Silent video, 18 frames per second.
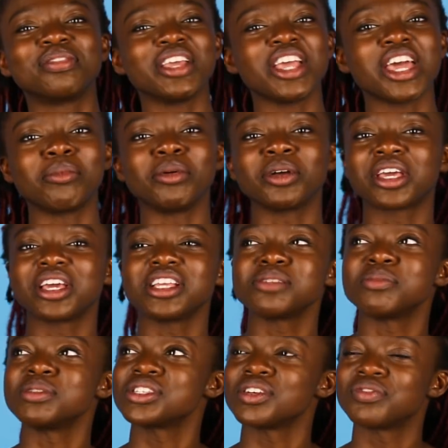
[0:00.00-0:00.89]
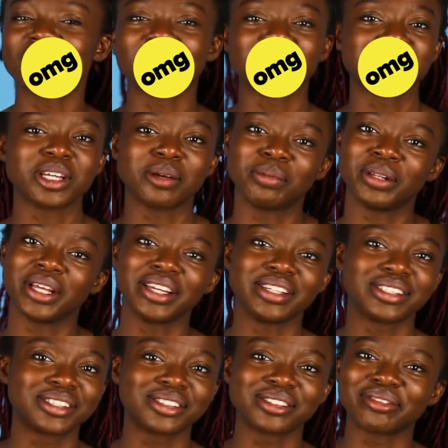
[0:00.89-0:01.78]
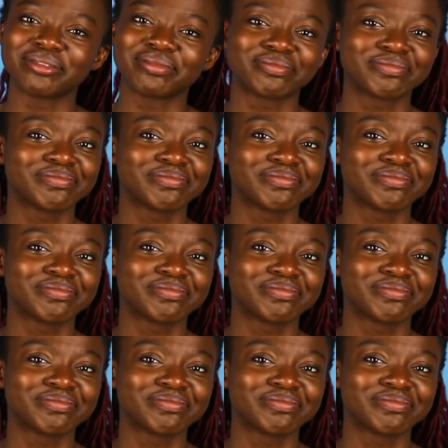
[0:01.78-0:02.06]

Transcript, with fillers: the animal kingdom is a up place